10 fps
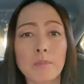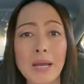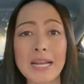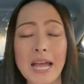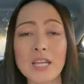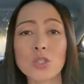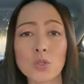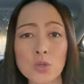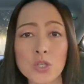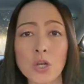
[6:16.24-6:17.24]
But I
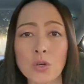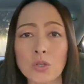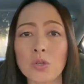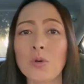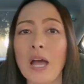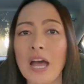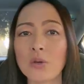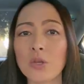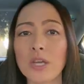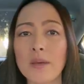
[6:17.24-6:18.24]
do show you how
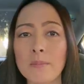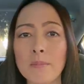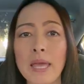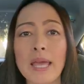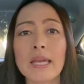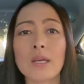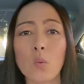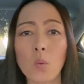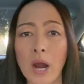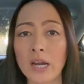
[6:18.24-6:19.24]
you can make
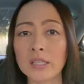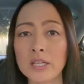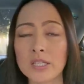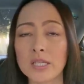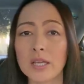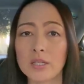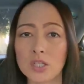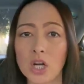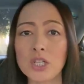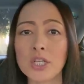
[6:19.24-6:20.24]
wireless
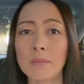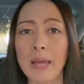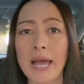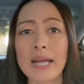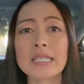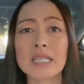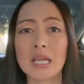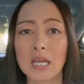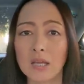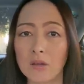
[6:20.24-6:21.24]
charging pads
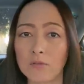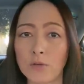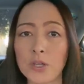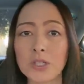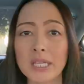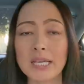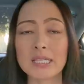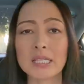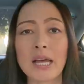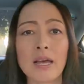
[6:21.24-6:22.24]
for your
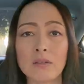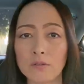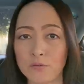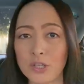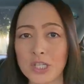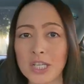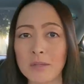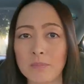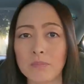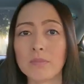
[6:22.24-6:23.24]
Tesla for
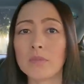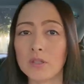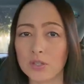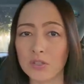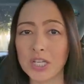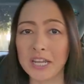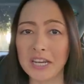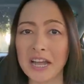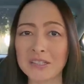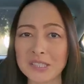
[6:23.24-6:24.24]
cheap. So check
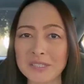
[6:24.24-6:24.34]
it out.